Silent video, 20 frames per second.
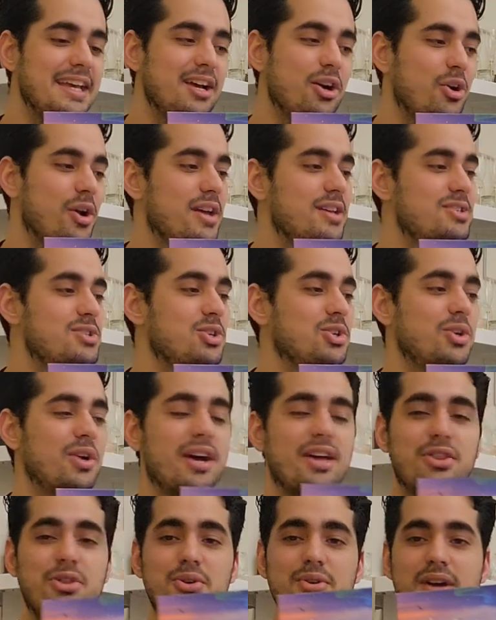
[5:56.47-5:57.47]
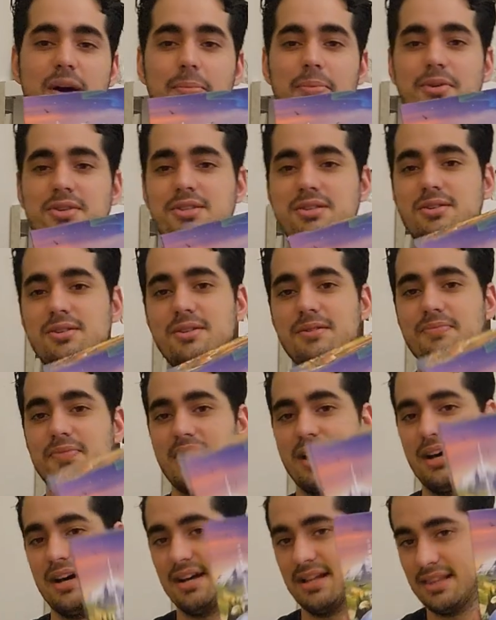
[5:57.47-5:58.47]
Okay, so Educa puzzle,
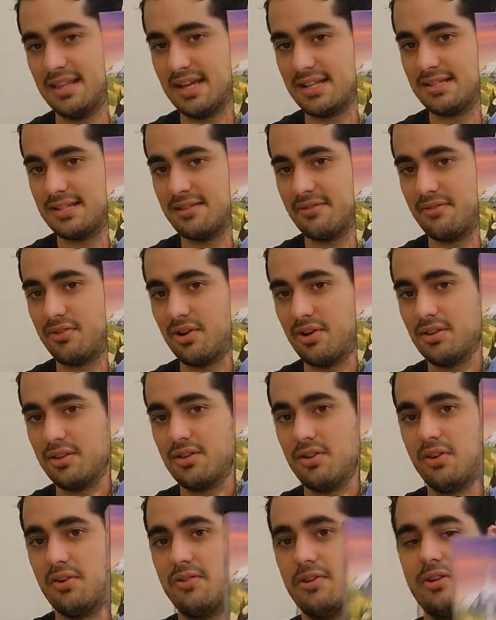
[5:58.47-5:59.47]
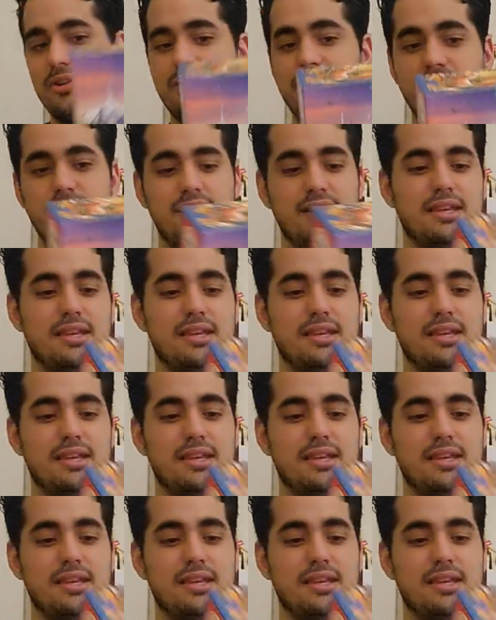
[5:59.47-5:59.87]
uh, that's the front cover,